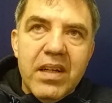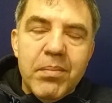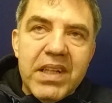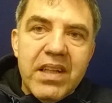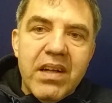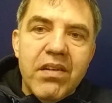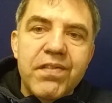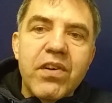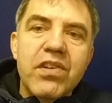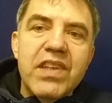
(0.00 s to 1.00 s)
But
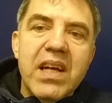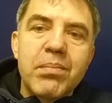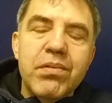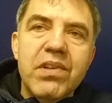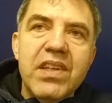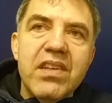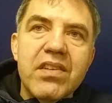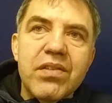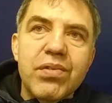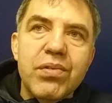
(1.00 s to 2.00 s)
of course, there are
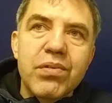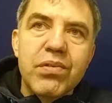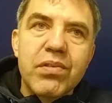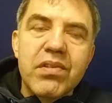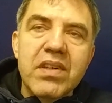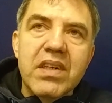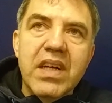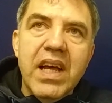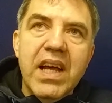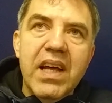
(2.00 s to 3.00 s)
bullies who
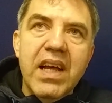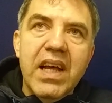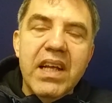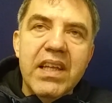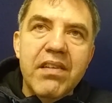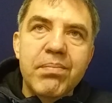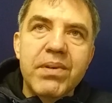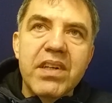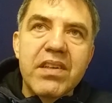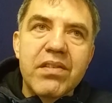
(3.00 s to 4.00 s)
give
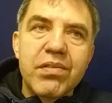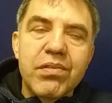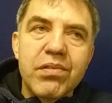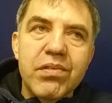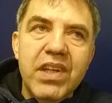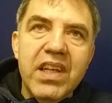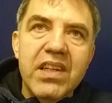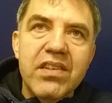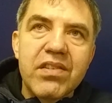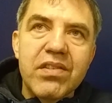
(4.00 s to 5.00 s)
birth to
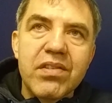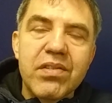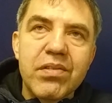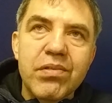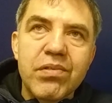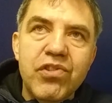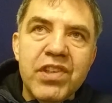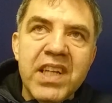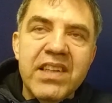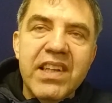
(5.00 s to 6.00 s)
kids who
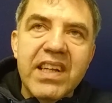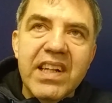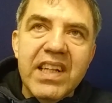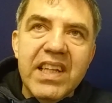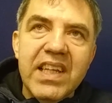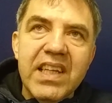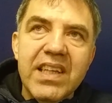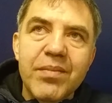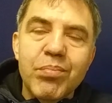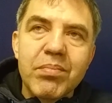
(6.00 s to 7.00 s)

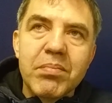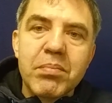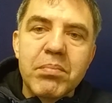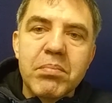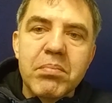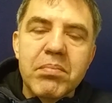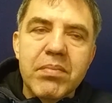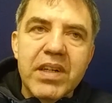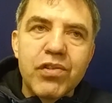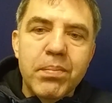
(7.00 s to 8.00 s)
genetically
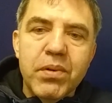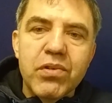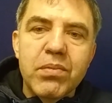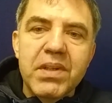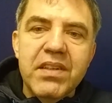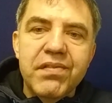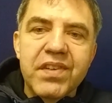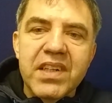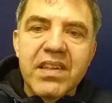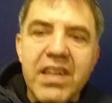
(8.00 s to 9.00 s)
are supposed to be
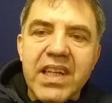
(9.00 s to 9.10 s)
different.